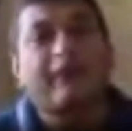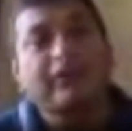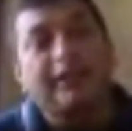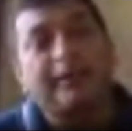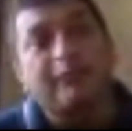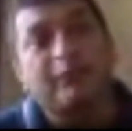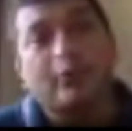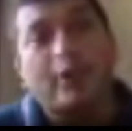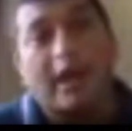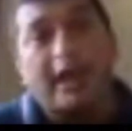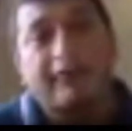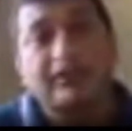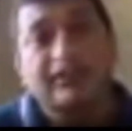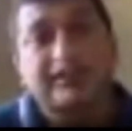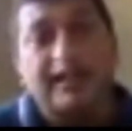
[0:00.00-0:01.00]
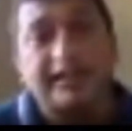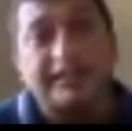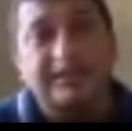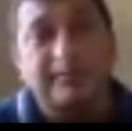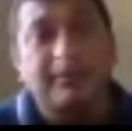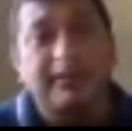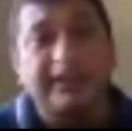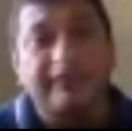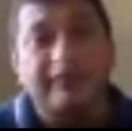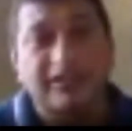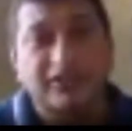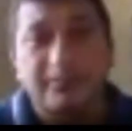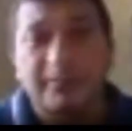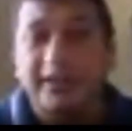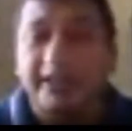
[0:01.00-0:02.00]
for them to have a sizable
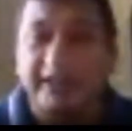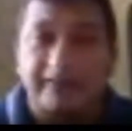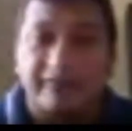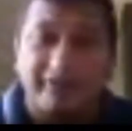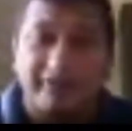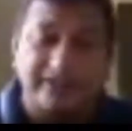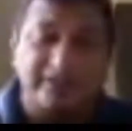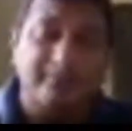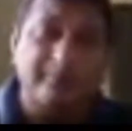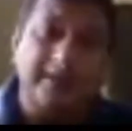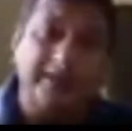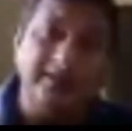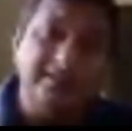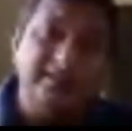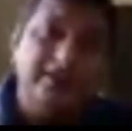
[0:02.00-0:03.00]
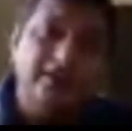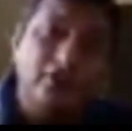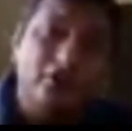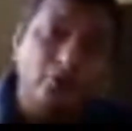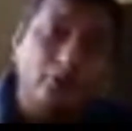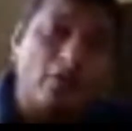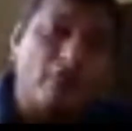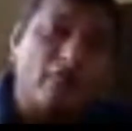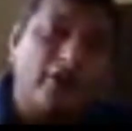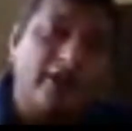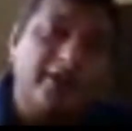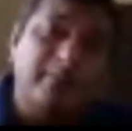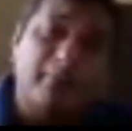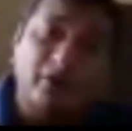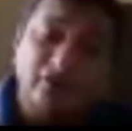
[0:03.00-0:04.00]
investment in the first place to
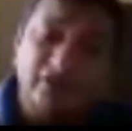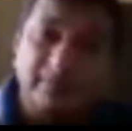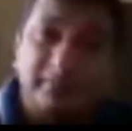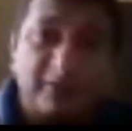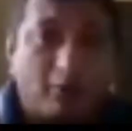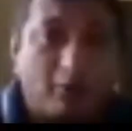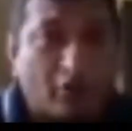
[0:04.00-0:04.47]
avoid possible